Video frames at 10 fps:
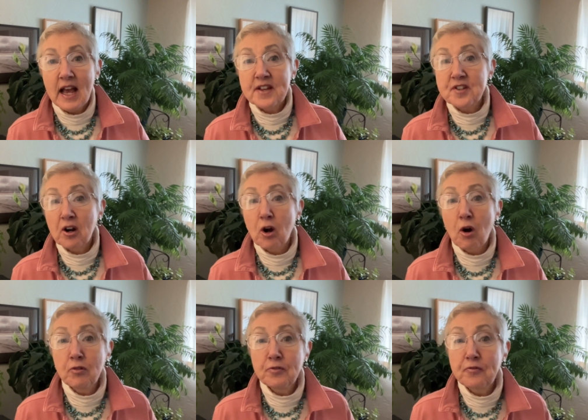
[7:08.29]
as our
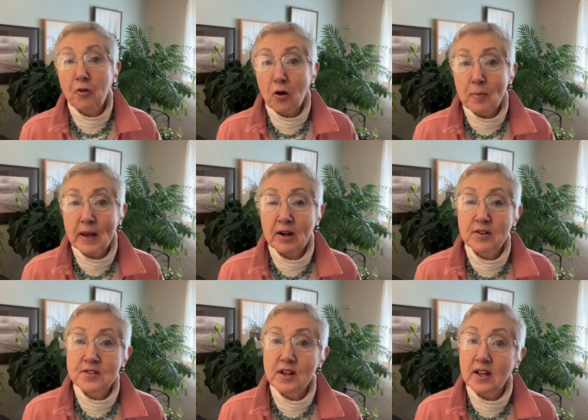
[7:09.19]
own
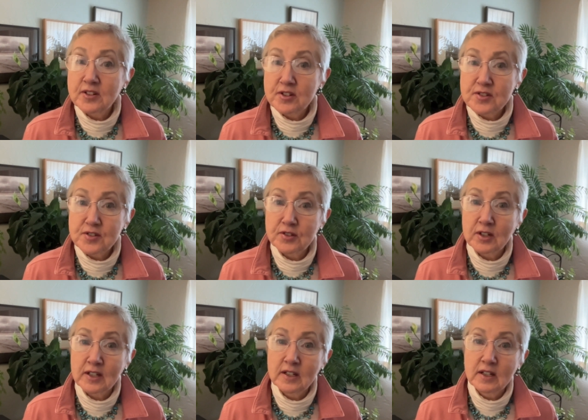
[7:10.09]
forebears
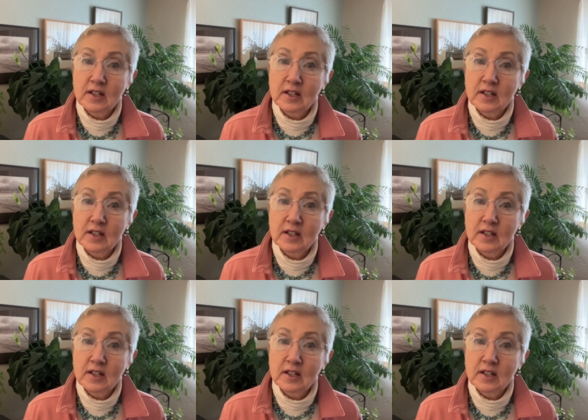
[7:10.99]
understood.